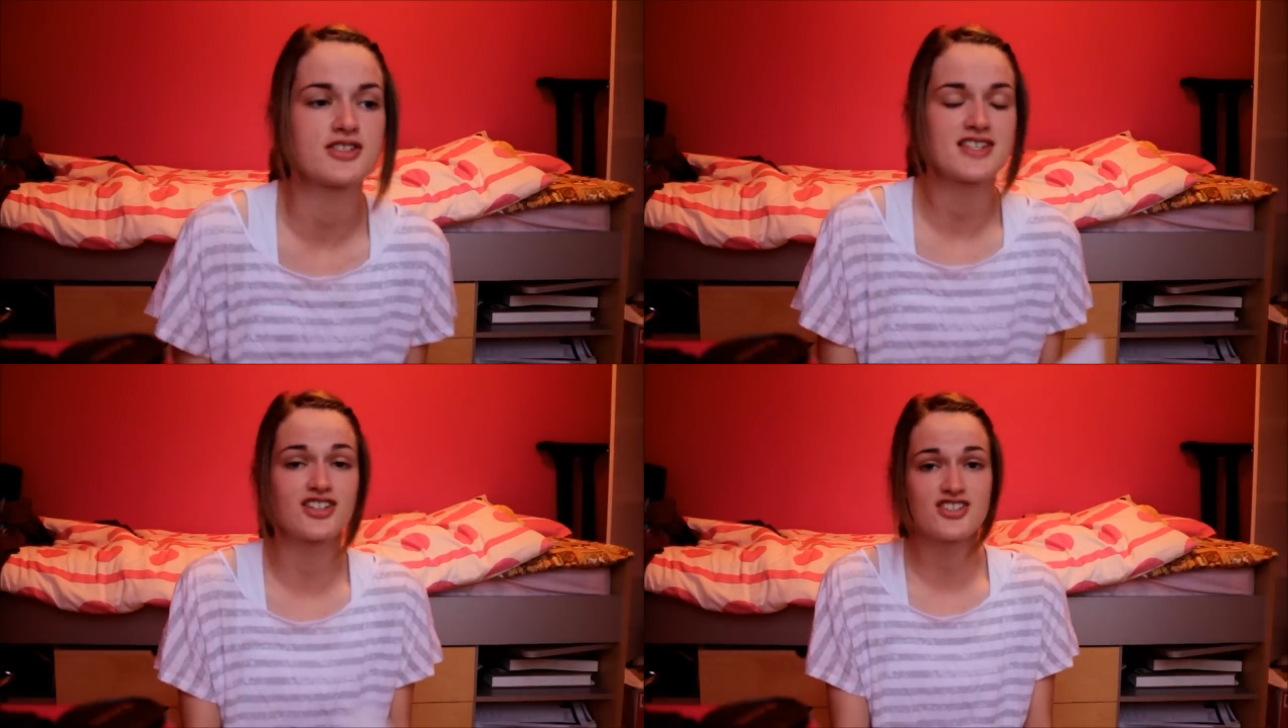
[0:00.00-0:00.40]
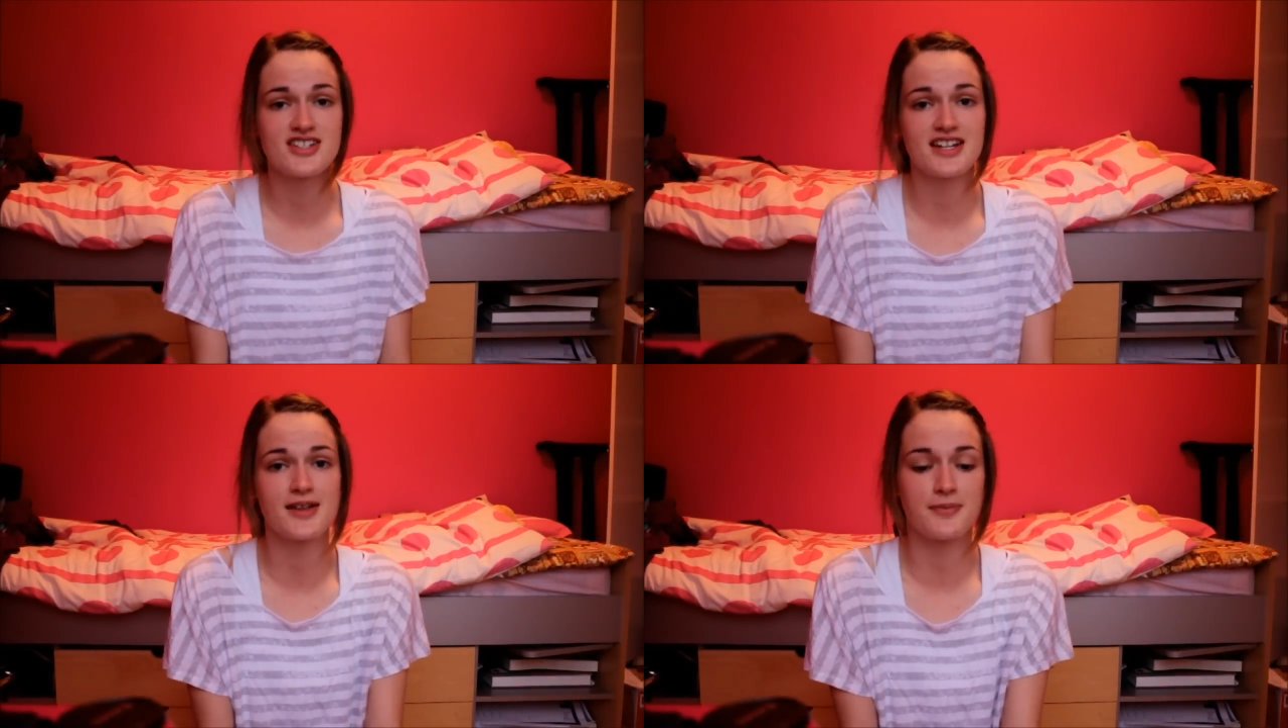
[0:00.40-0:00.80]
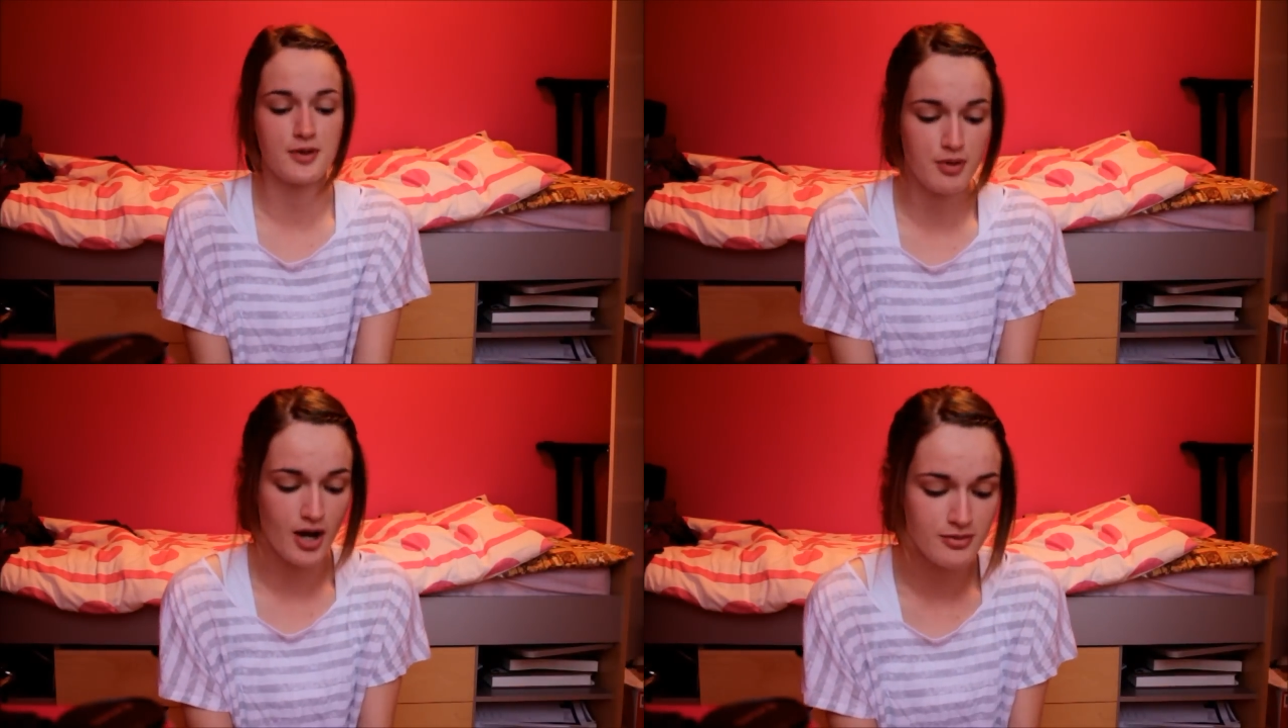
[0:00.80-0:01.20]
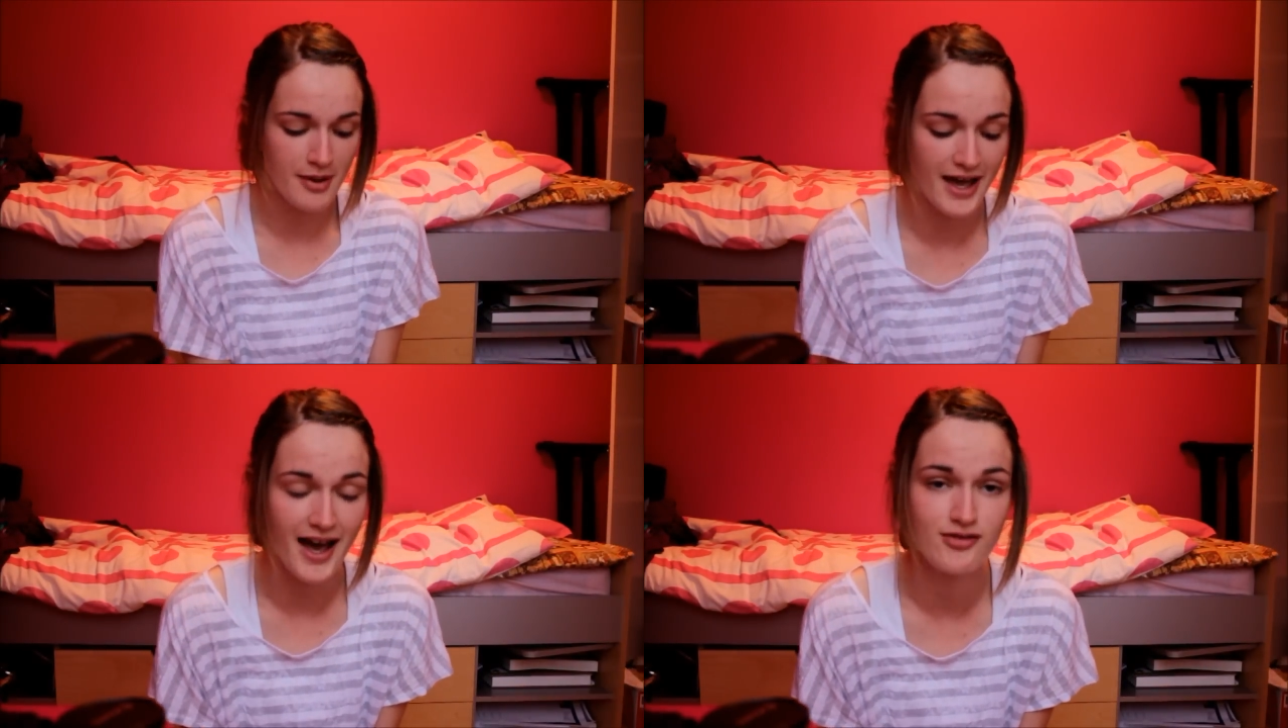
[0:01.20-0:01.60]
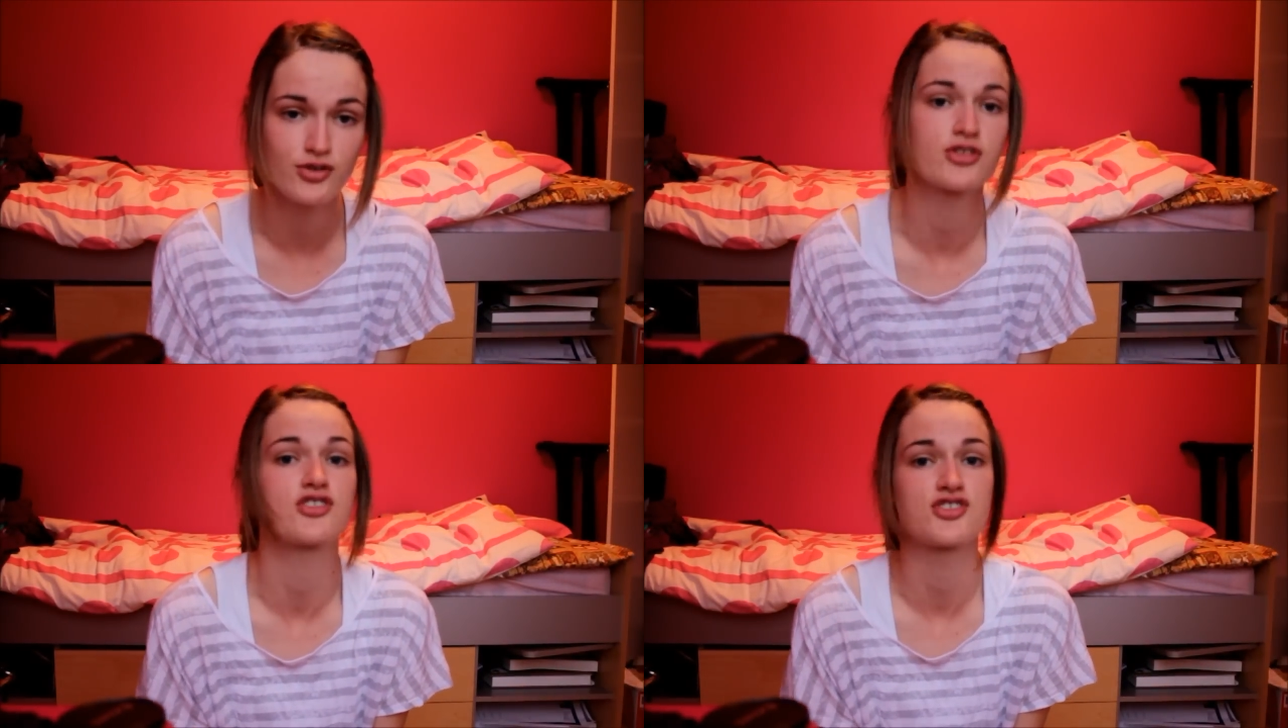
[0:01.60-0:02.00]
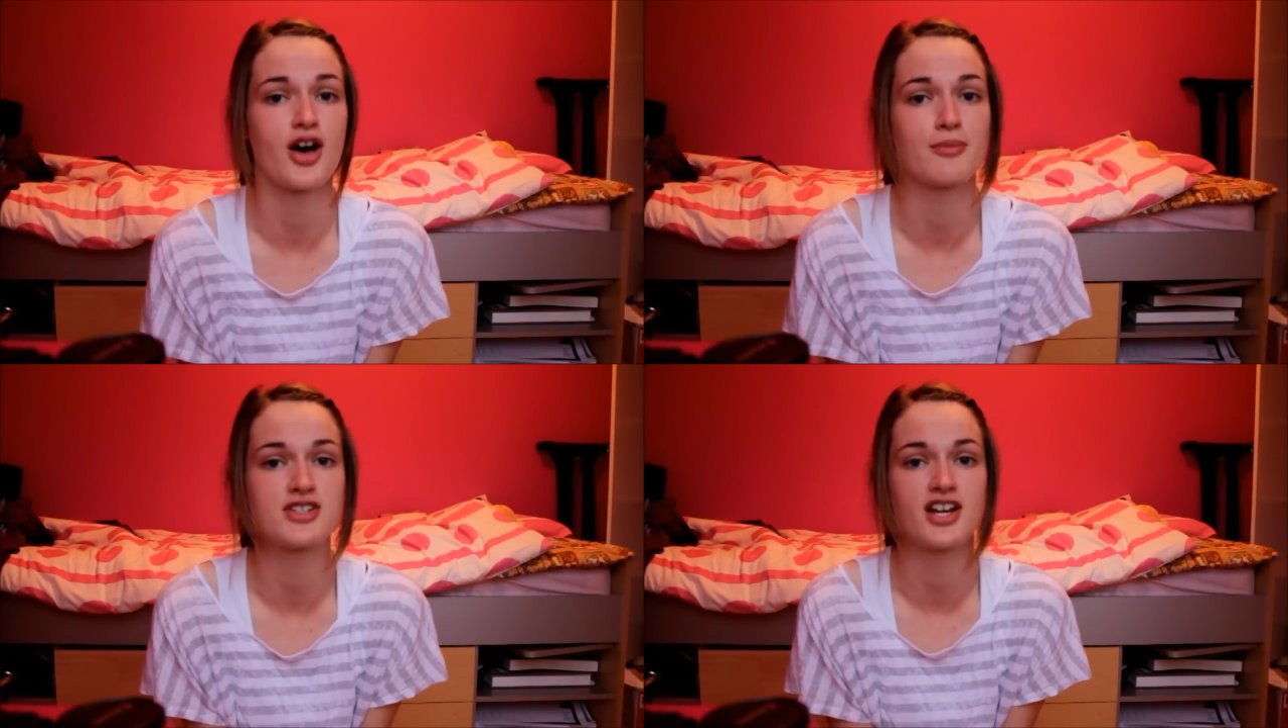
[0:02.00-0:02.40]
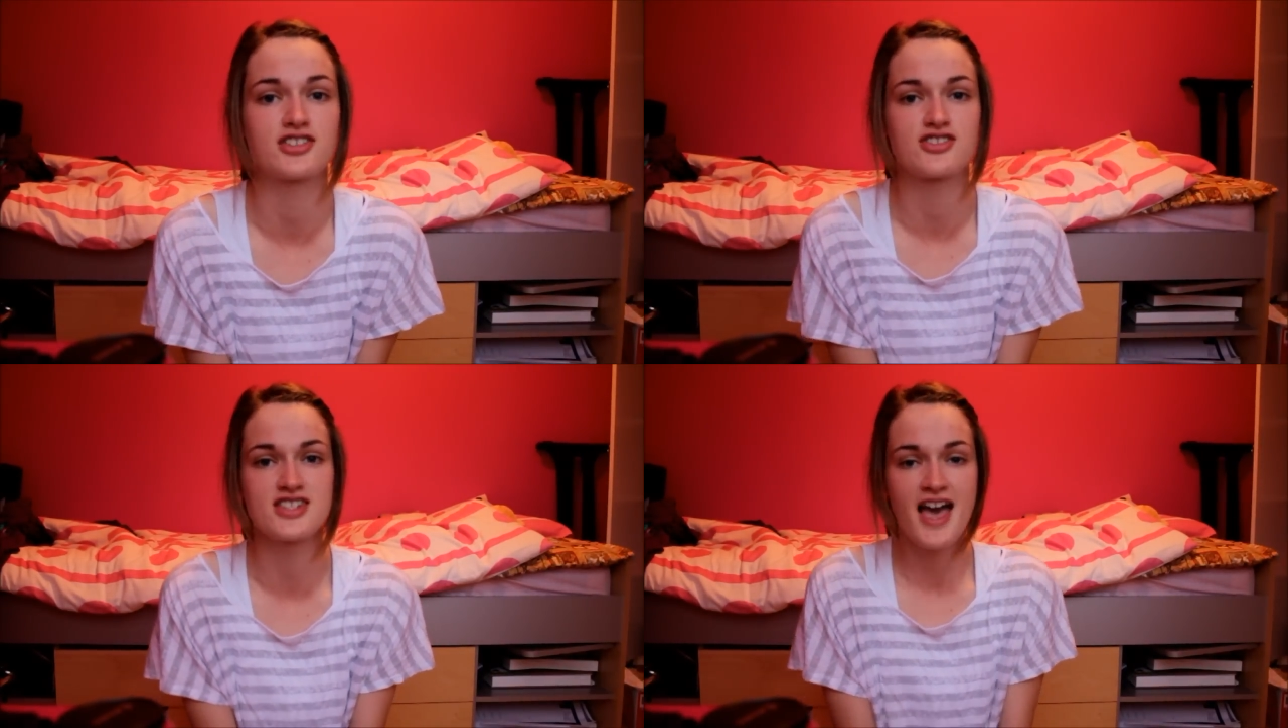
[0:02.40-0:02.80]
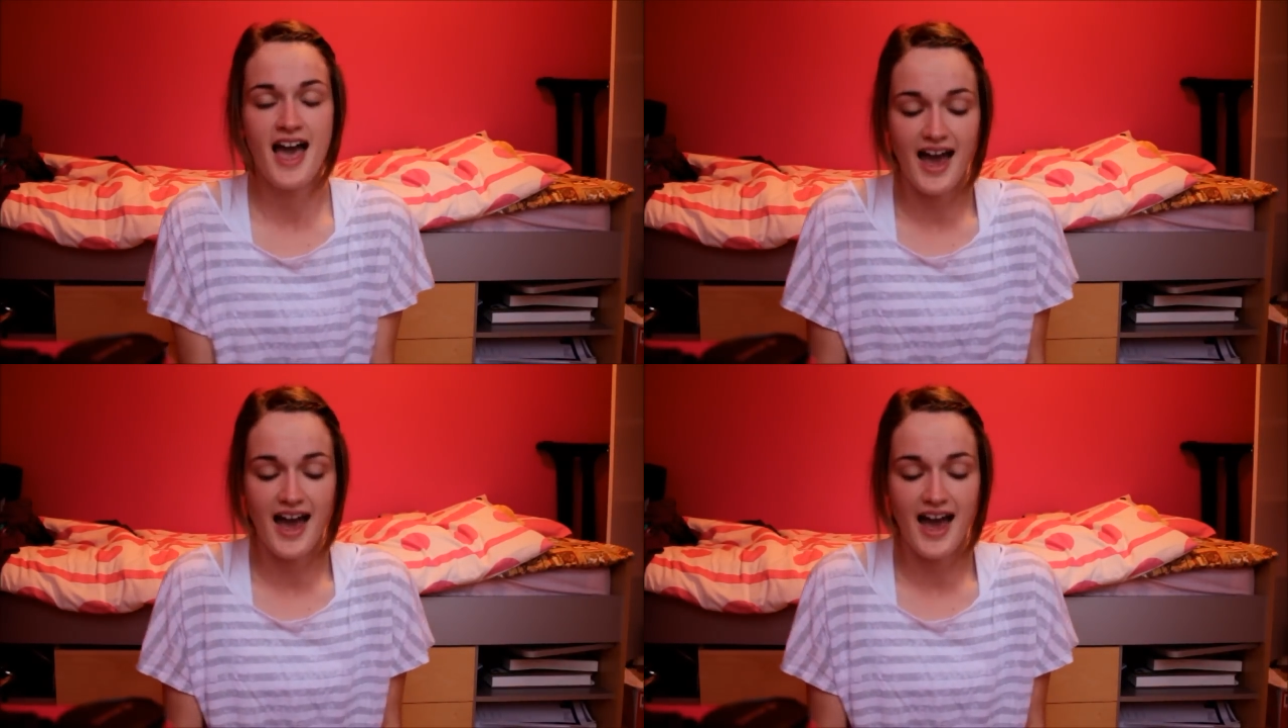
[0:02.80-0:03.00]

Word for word: see Christina, the problem I have with your zombie shelters,